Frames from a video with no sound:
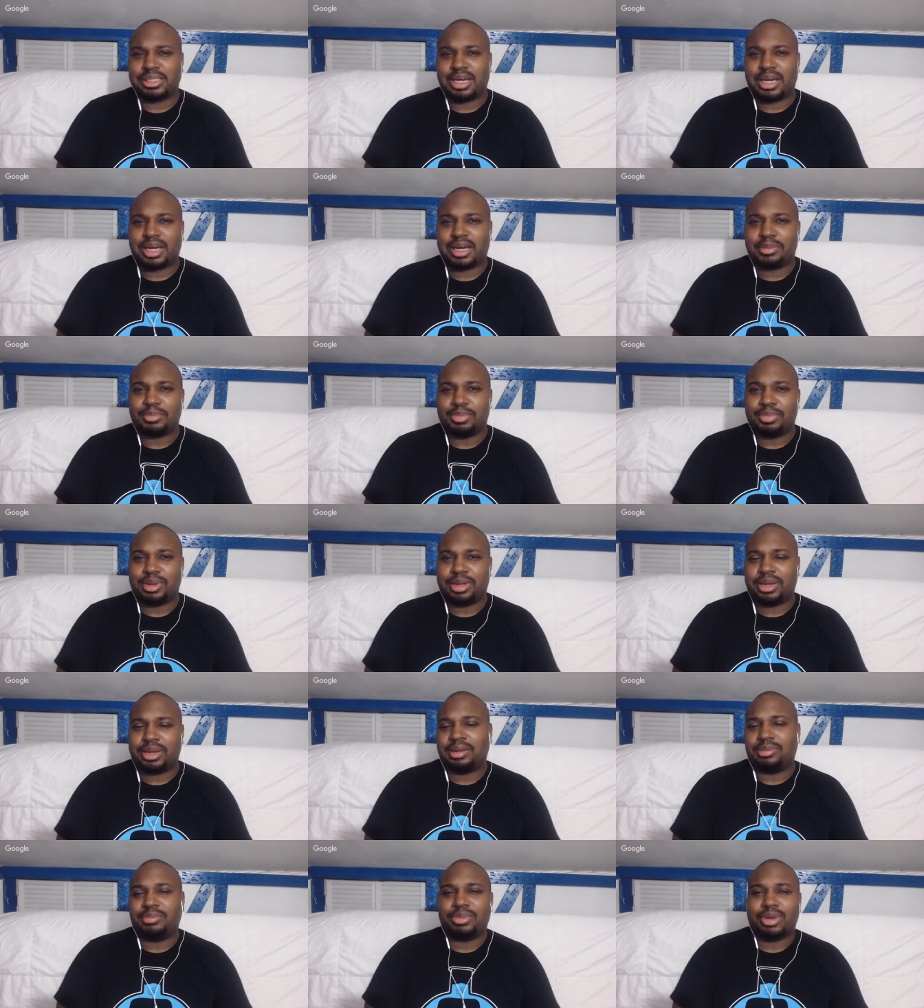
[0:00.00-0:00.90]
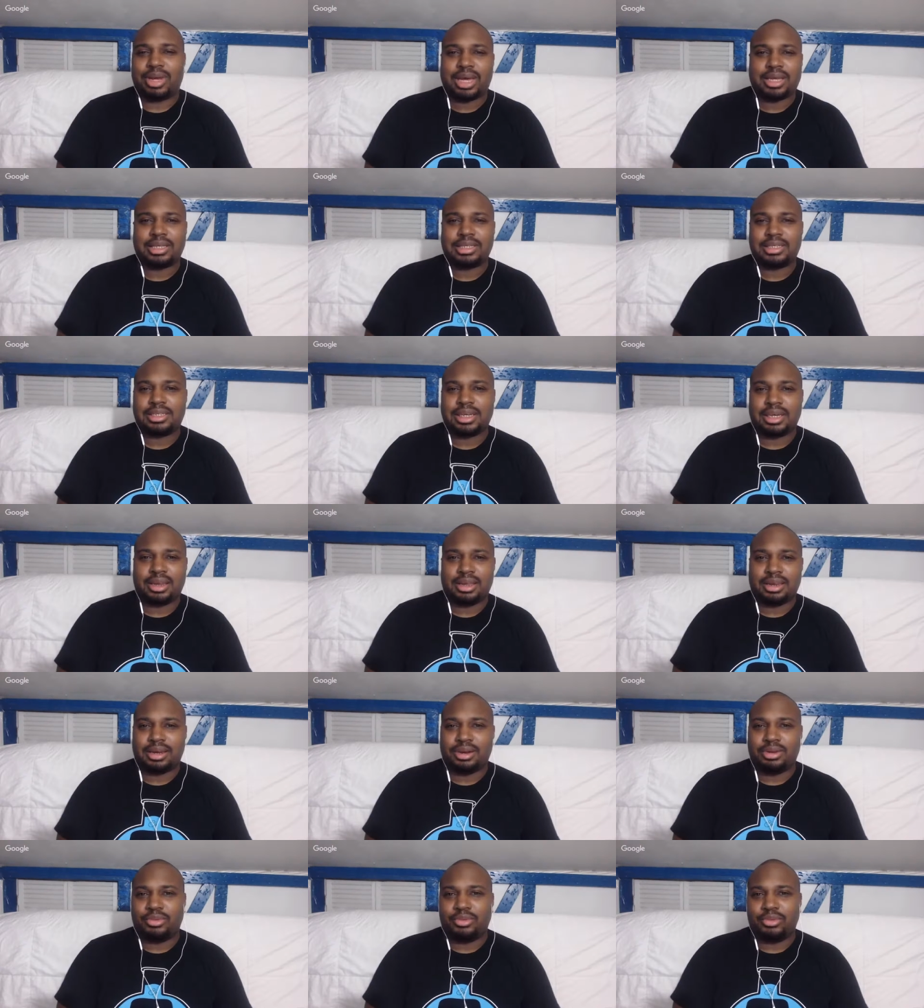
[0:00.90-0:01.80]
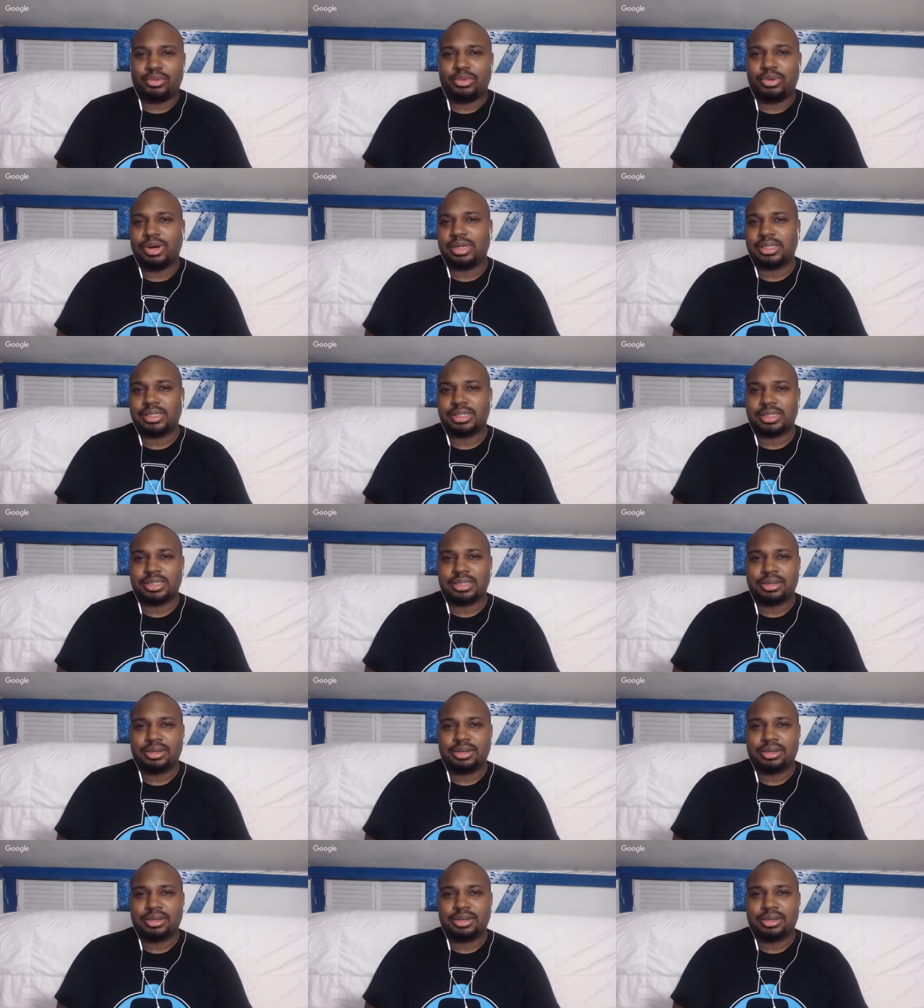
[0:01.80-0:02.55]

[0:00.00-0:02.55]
job blending, but I could tell that it wasn't